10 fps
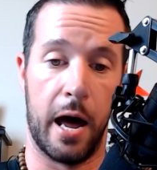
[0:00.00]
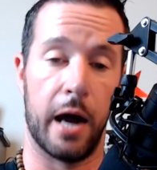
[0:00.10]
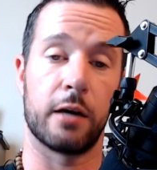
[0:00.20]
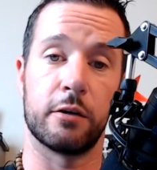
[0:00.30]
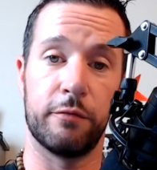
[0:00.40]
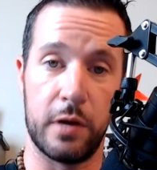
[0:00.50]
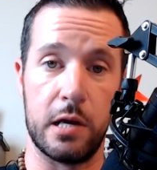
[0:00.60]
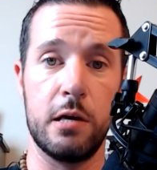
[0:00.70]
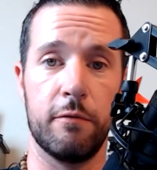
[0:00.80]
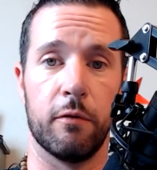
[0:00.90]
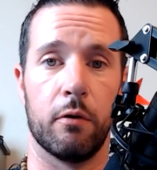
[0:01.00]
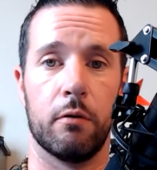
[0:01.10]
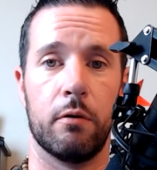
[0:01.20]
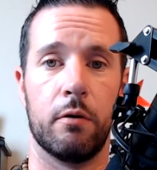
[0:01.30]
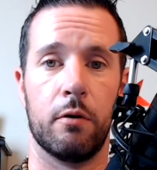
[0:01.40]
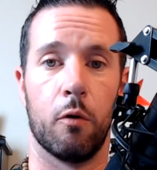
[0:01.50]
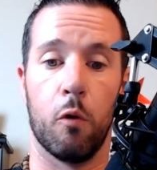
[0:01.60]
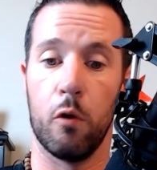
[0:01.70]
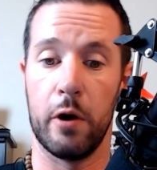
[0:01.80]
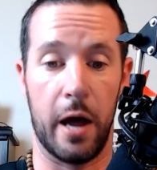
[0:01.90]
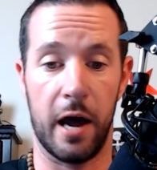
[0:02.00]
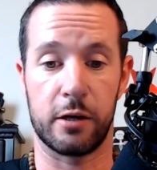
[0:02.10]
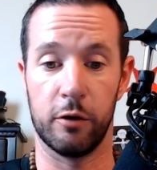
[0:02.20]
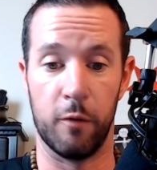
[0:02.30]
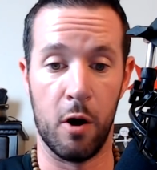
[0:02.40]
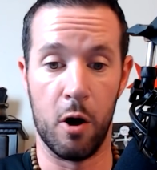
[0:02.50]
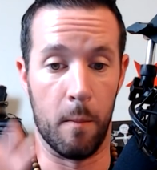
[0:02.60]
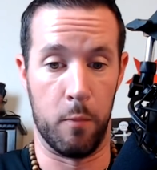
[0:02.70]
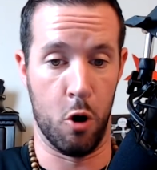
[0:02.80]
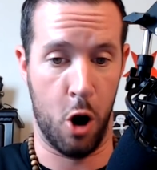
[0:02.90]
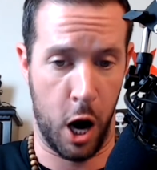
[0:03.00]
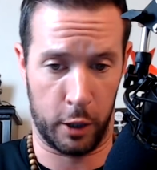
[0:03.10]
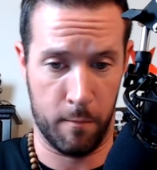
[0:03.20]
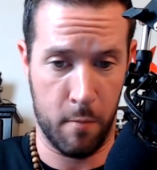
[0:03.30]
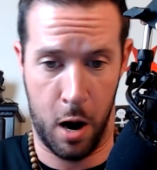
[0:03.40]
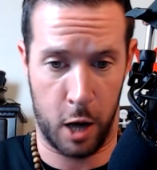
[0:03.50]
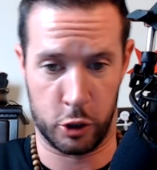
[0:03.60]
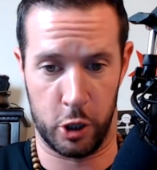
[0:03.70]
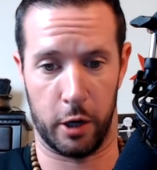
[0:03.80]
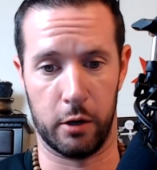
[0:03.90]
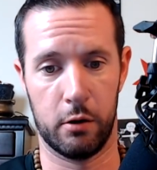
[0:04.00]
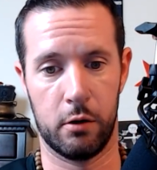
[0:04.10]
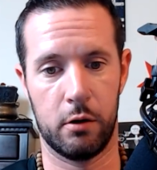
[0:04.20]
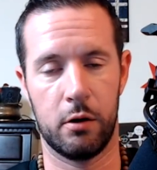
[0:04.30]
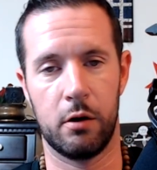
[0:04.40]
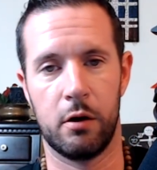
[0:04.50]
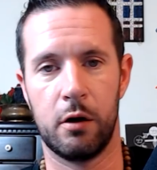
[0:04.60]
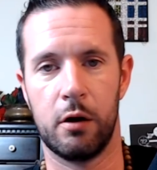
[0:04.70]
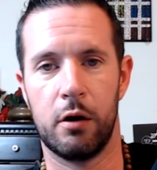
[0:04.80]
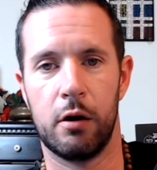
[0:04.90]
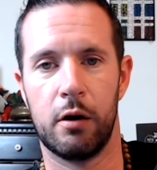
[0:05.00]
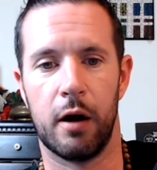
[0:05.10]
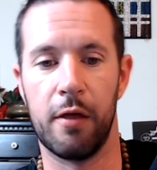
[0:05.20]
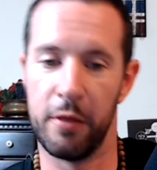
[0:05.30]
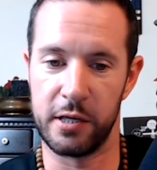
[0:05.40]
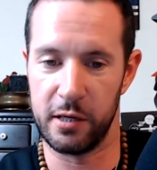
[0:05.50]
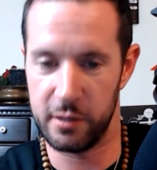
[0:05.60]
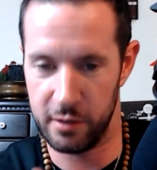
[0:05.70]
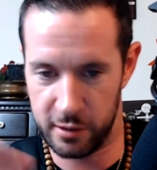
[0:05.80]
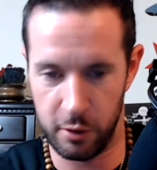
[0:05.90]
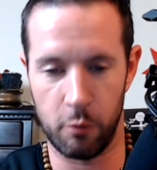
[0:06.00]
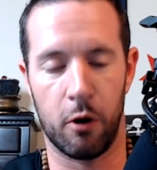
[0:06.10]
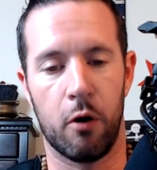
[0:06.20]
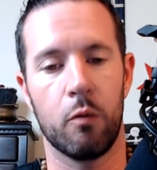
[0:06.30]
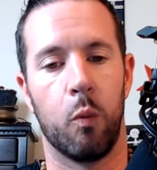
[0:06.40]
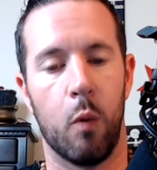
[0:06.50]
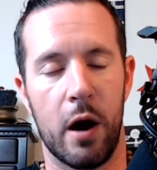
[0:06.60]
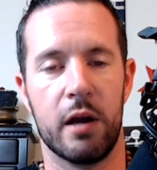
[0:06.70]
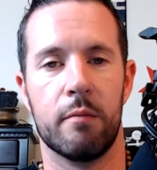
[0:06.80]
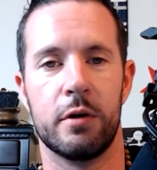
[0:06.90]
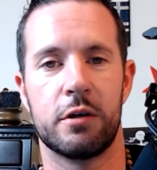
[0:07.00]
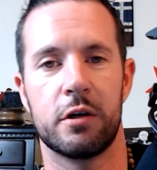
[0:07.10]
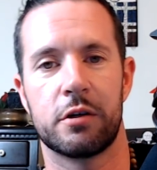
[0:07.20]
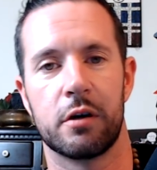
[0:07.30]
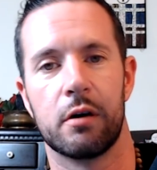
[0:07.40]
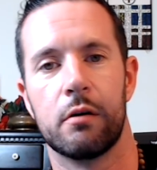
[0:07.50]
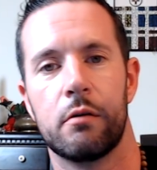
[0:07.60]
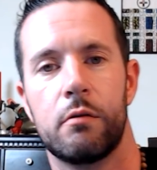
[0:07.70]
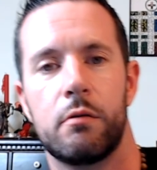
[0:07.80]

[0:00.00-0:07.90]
an act of evil or an act of black magic. And this is the so-called white magician.